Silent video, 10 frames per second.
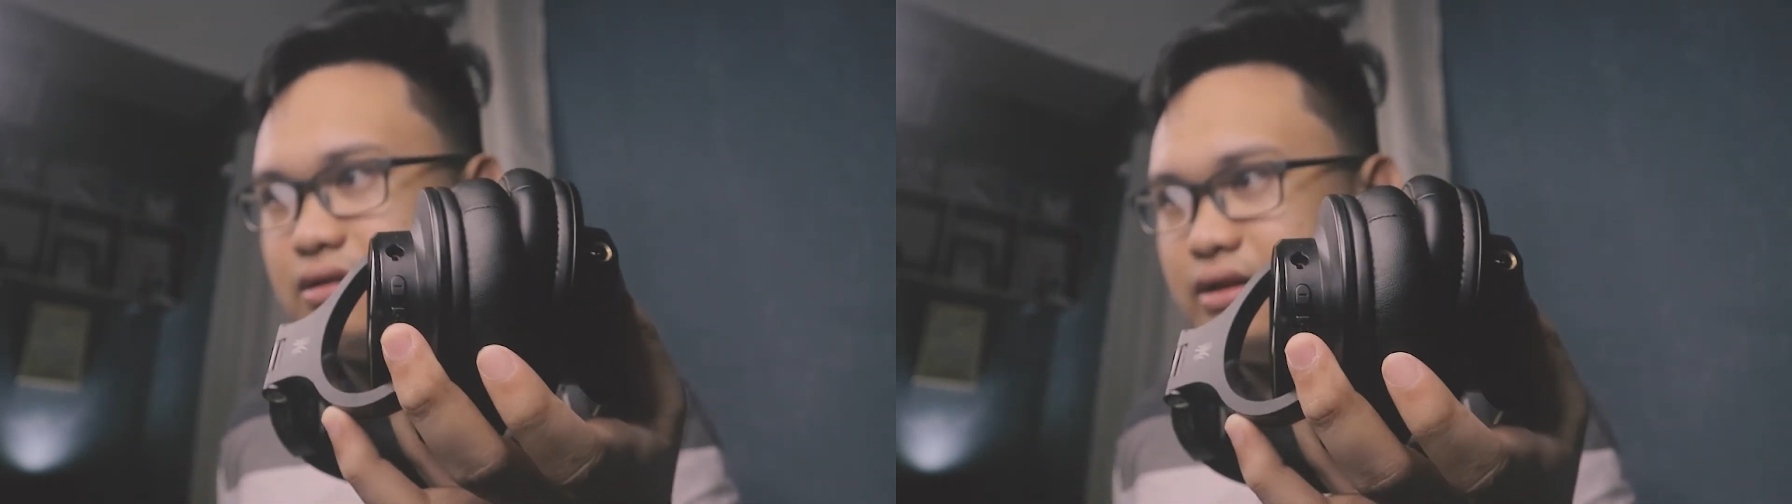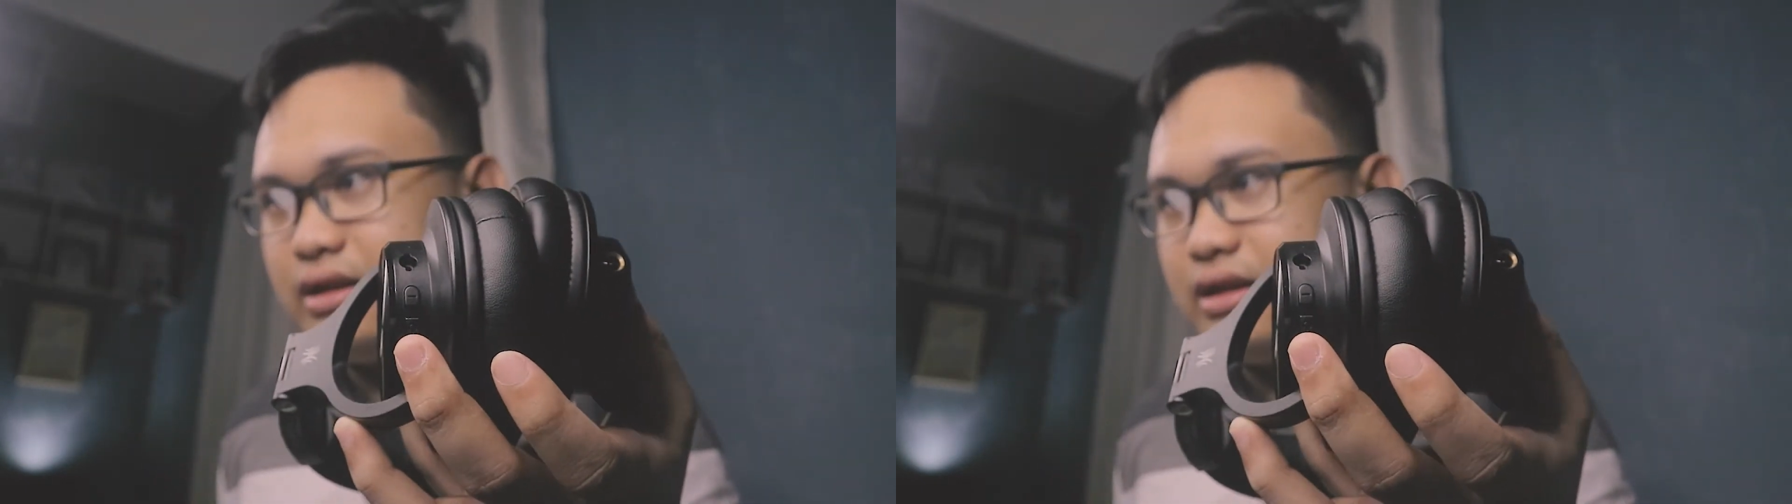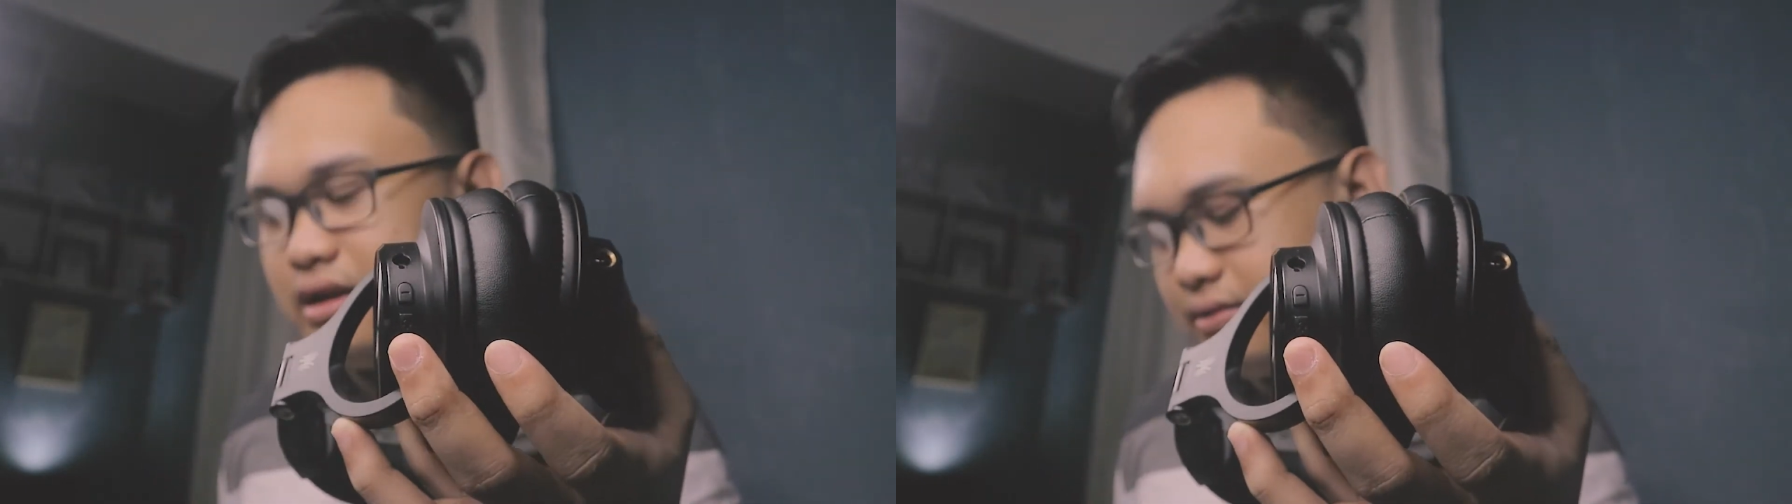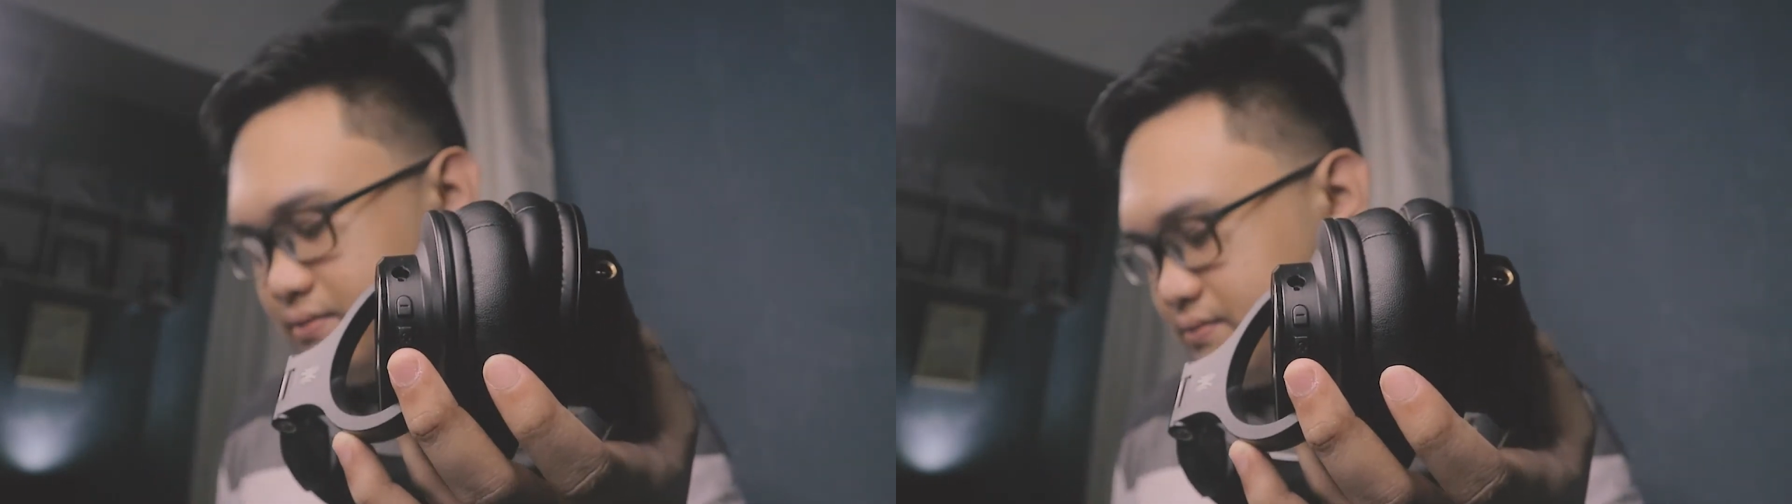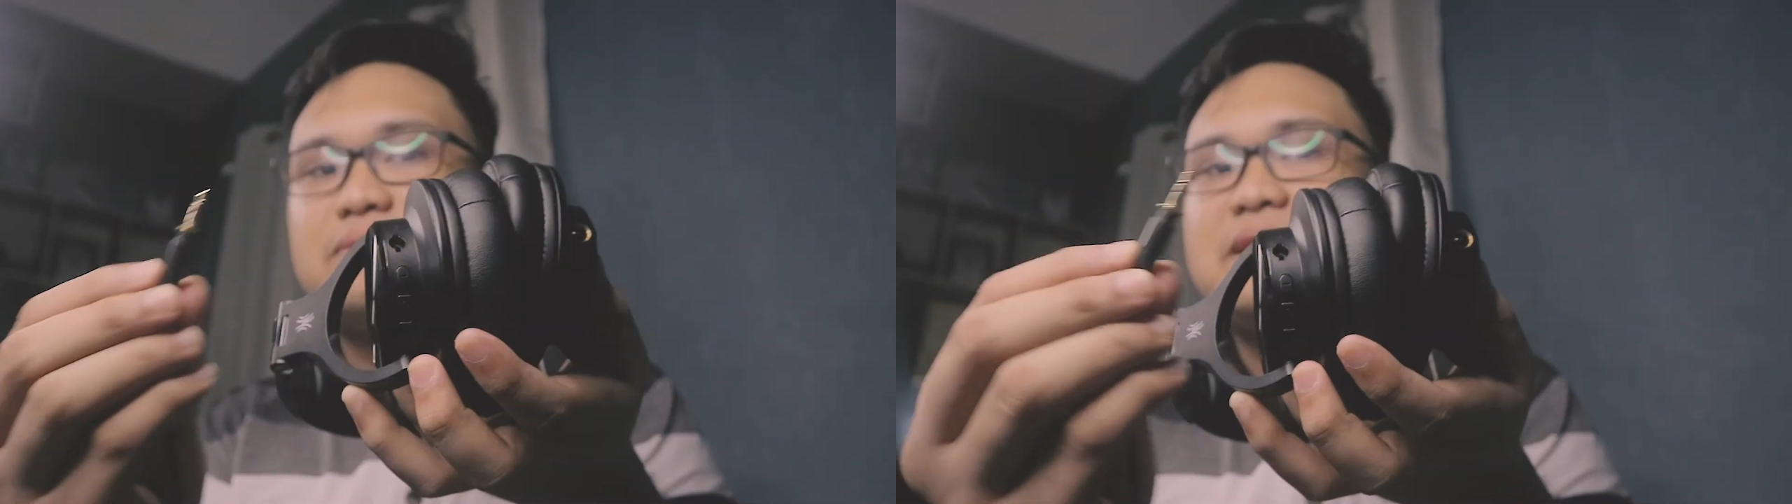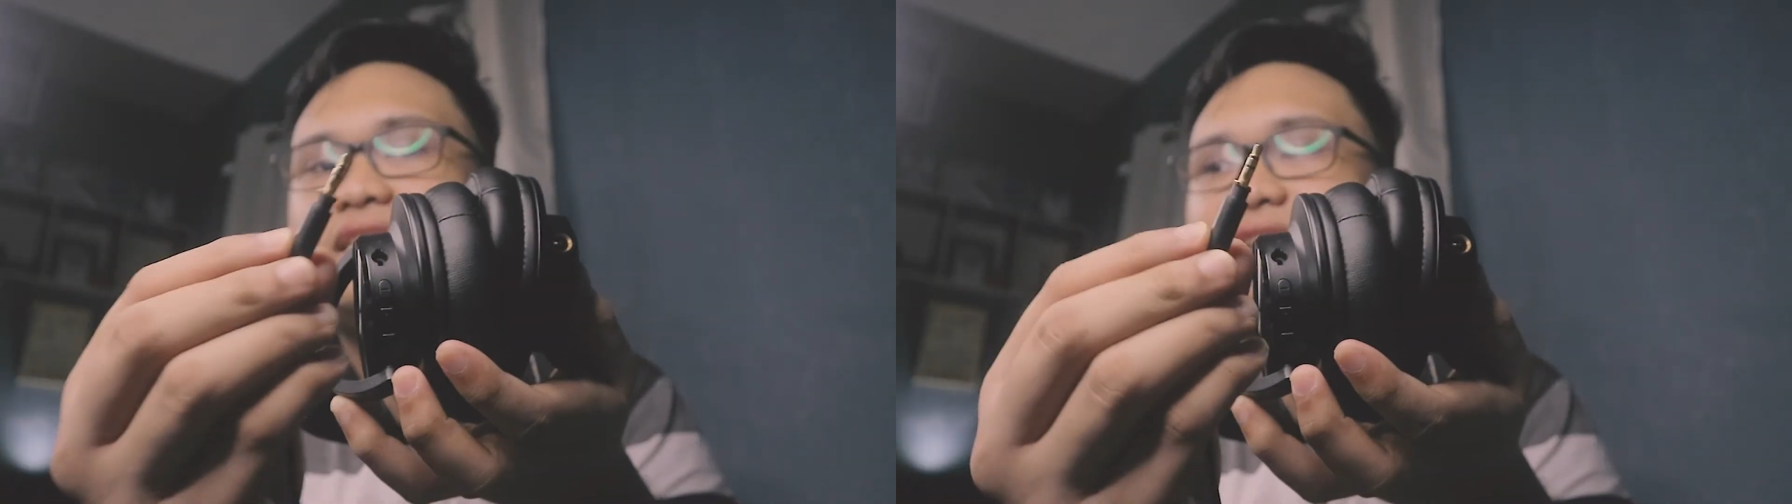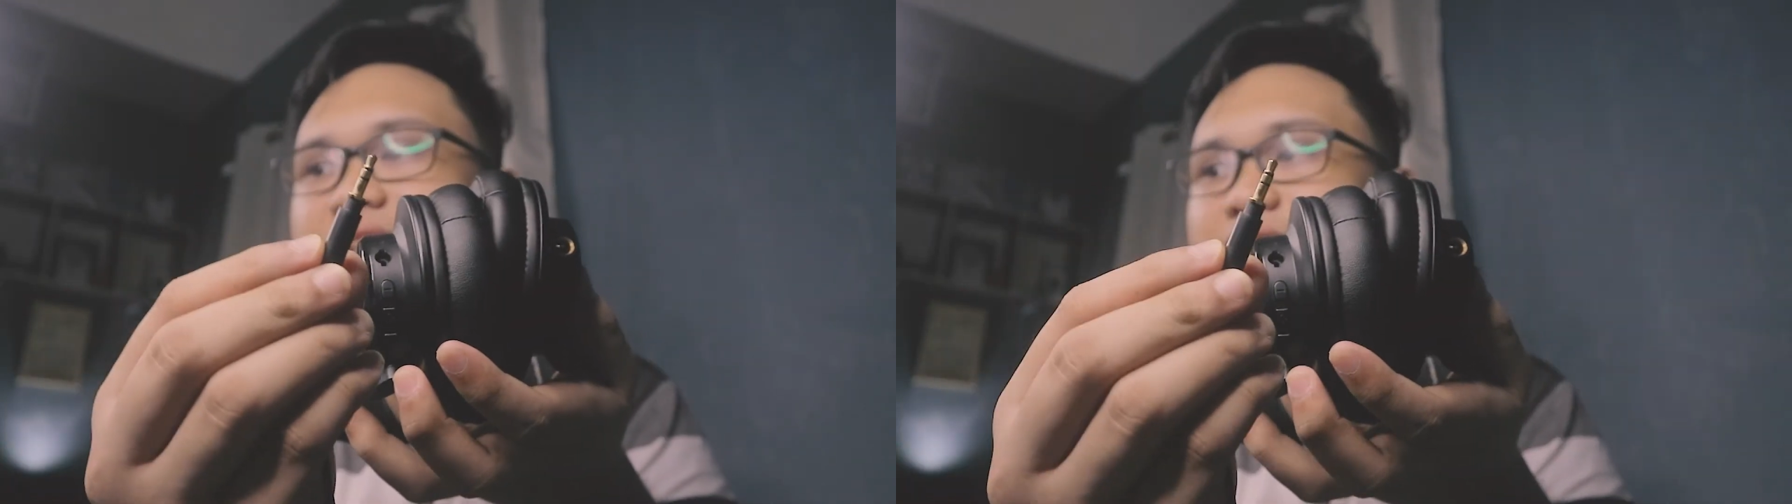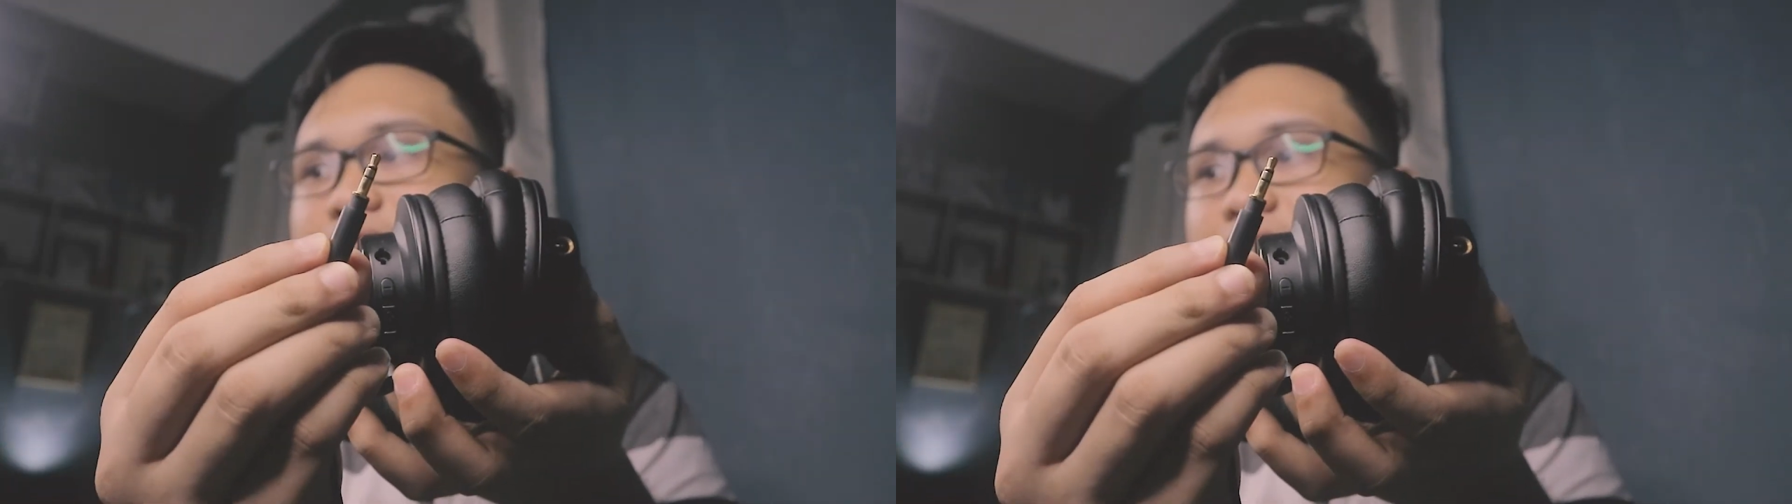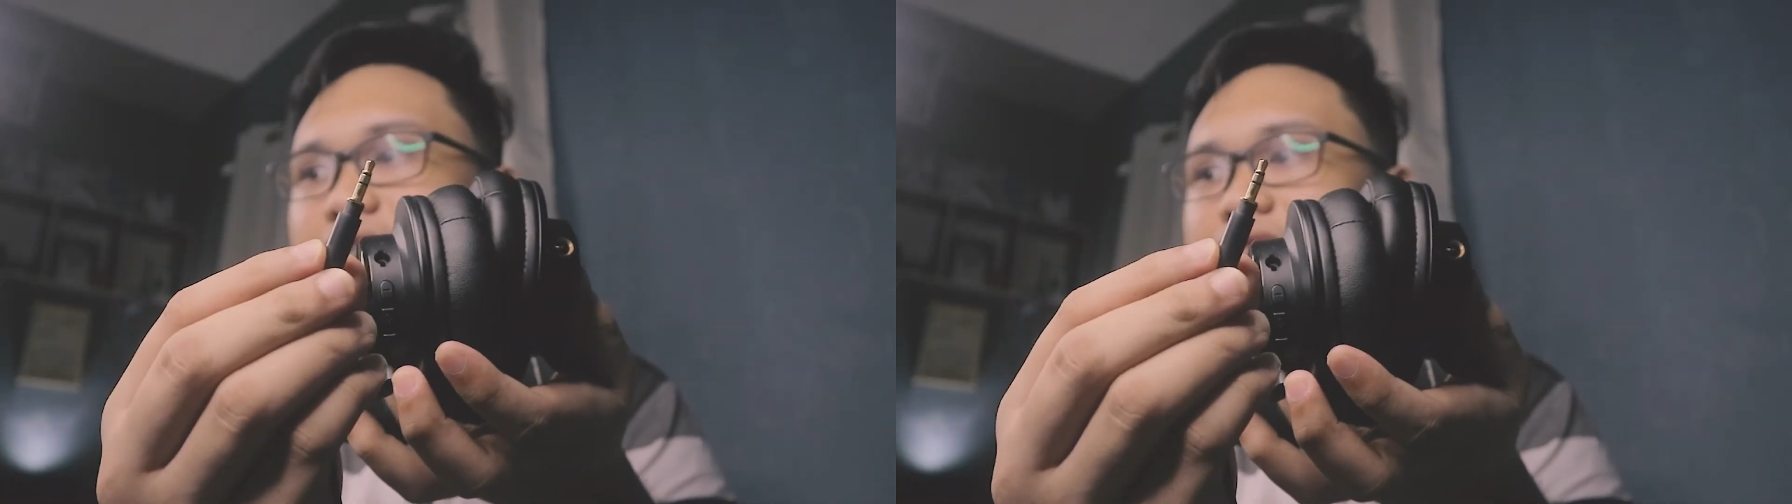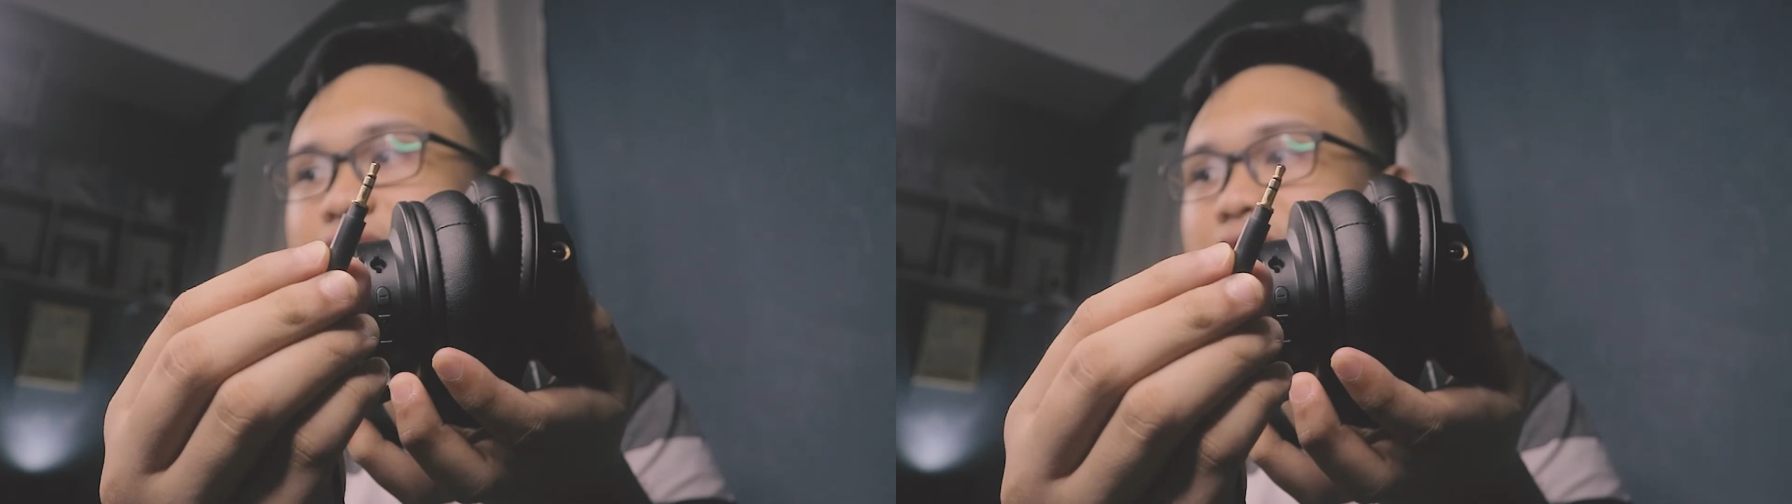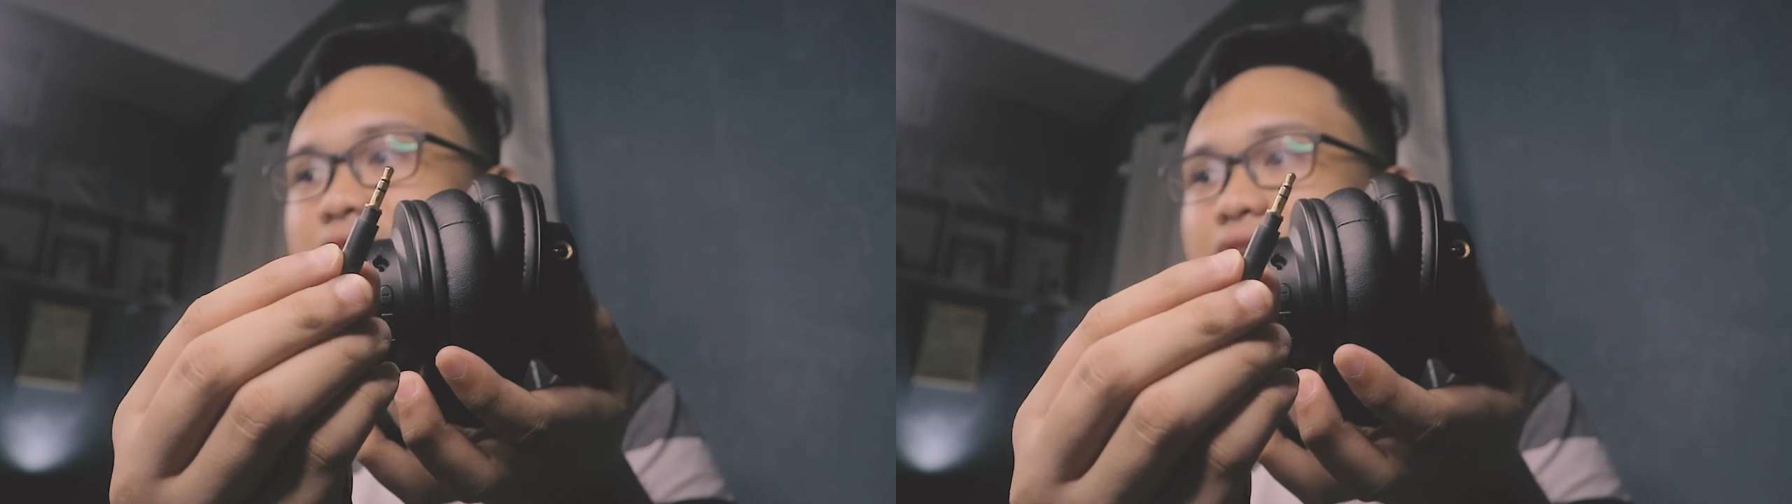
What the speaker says: right there. It's basically found